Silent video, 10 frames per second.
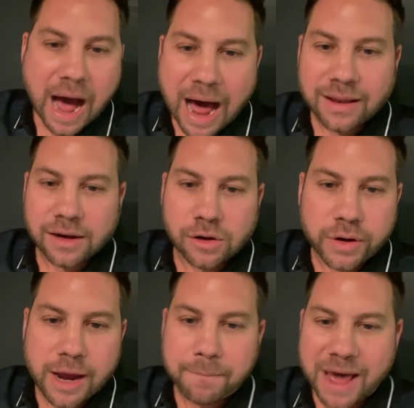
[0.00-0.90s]

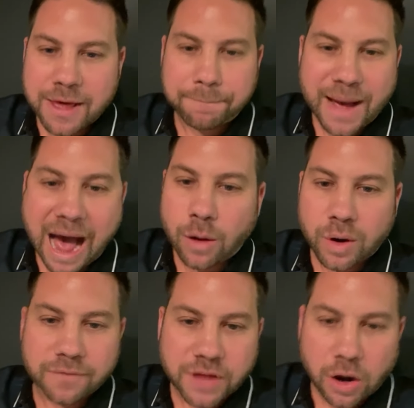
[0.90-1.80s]
Hallelujah. By the
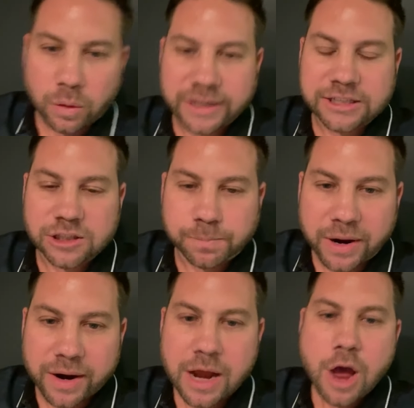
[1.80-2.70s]
power of the Holy
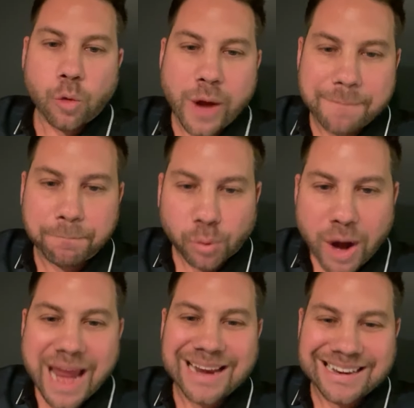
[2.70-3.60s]
Spirit, we
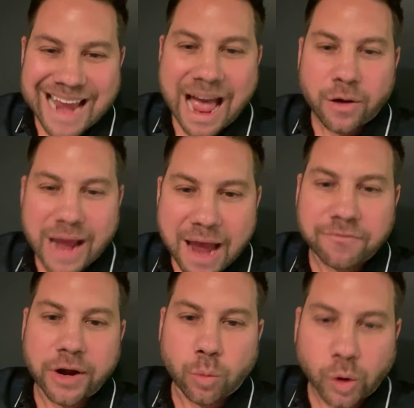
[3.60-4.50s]
break down
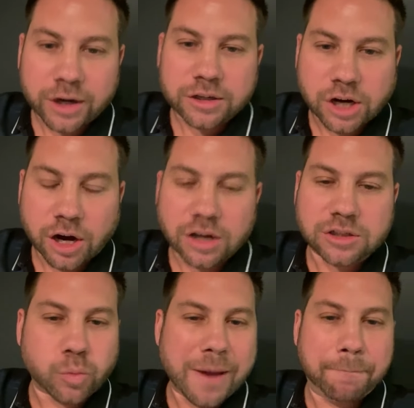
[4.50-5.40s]
every word
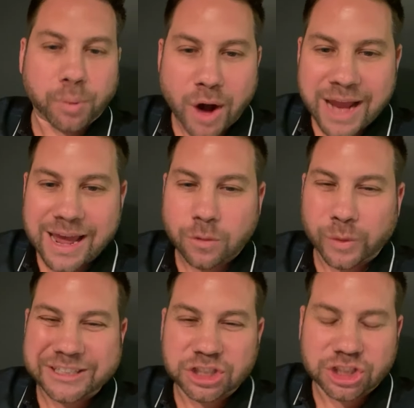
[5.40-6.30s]
curse. We break
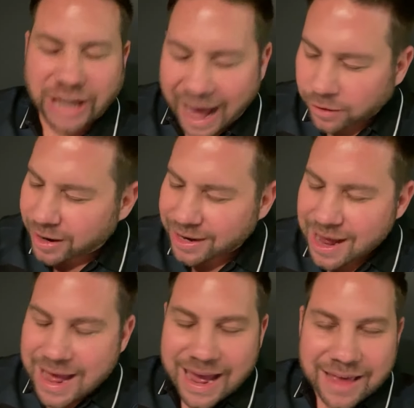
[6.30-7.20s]
it. We shatter
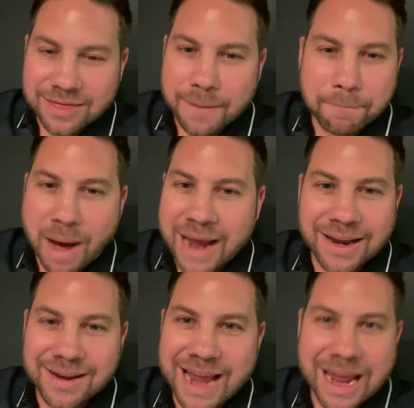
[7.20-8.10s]
it in the
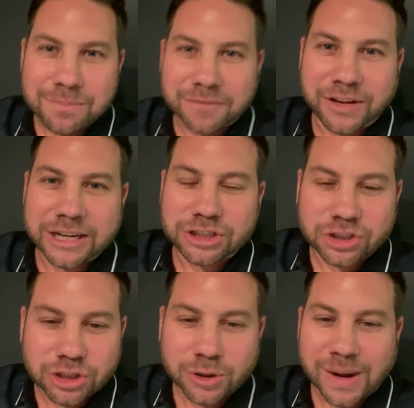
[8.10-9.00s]
mighty name of
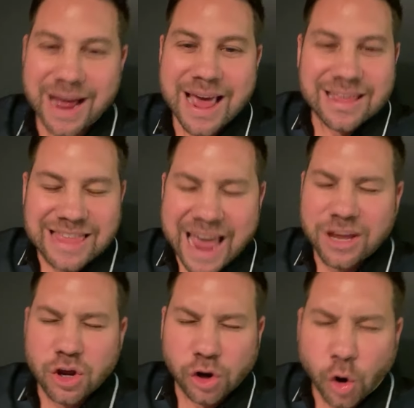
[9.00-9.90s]
Yeshua.
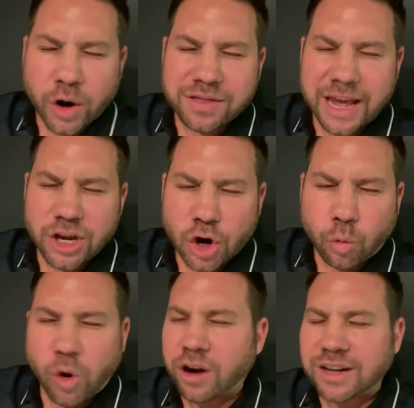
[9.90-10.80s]
Thank you, Lord, that
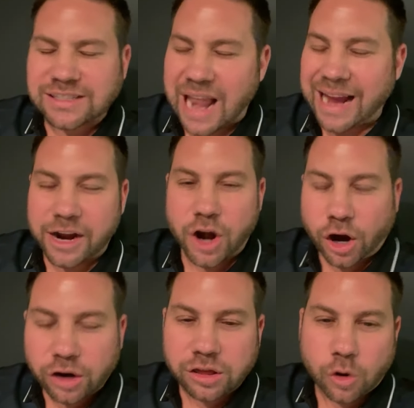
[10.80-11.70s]
your word is like an
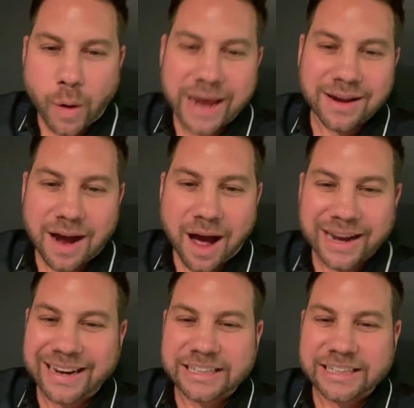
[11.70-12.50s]
earthquake, God.